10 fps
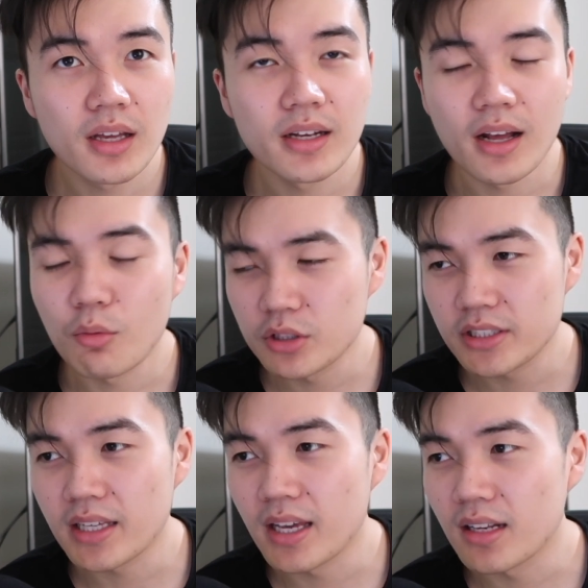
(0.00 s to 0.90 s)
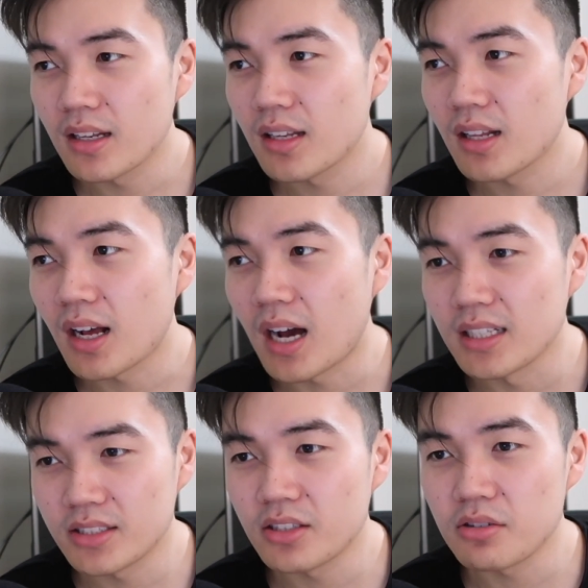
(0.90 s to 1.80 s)
Now, once again, I
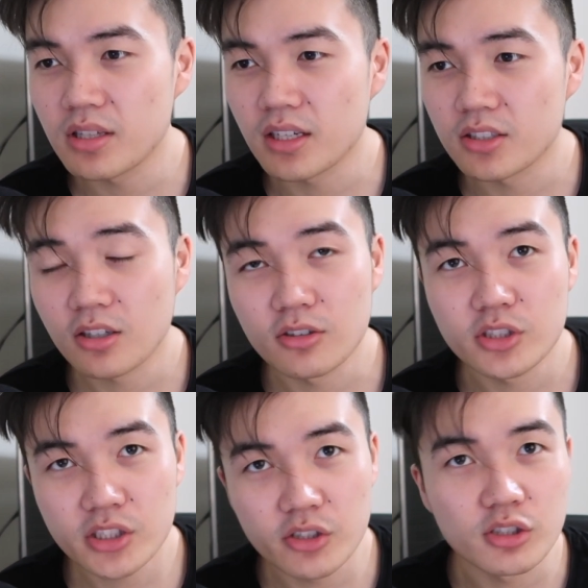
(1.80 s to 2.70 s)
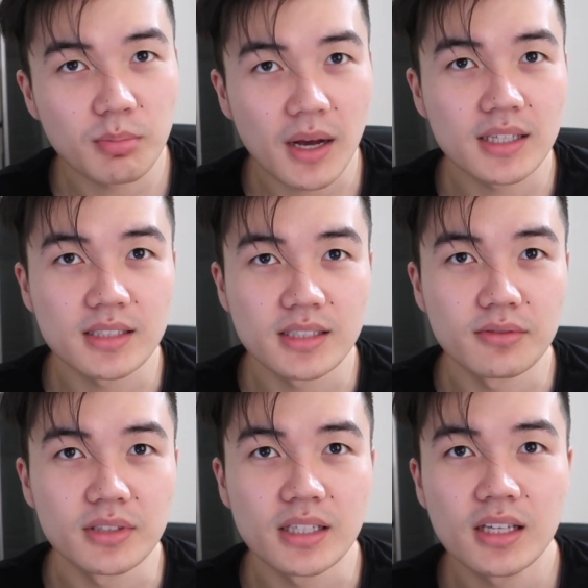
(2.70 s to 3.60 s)
still think Eternal skews
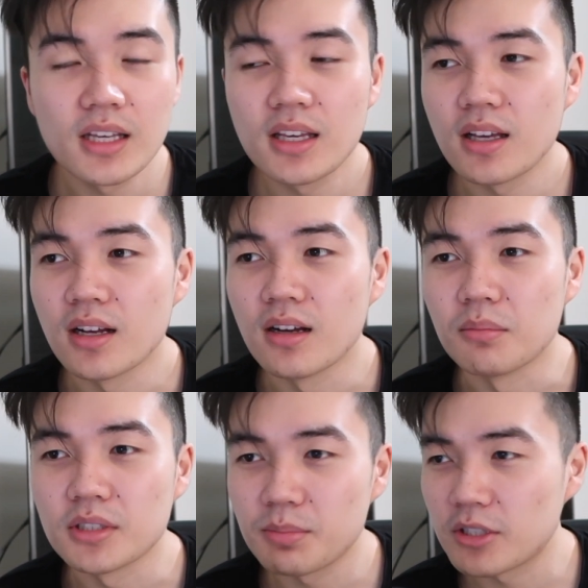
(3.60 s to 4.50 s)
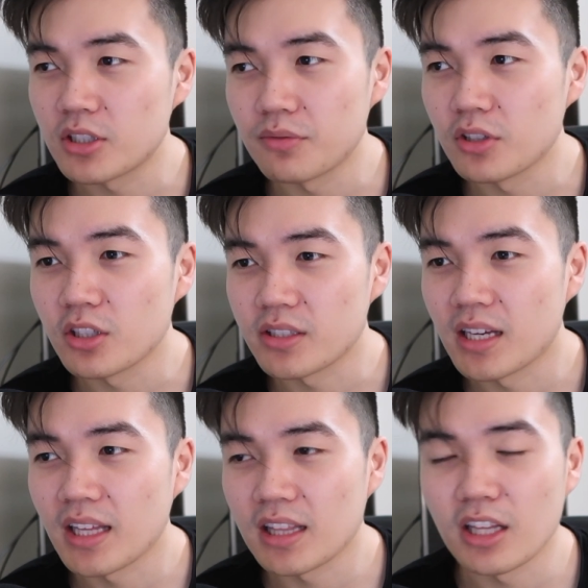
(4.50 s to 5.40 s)
positively, especially if you're looking at like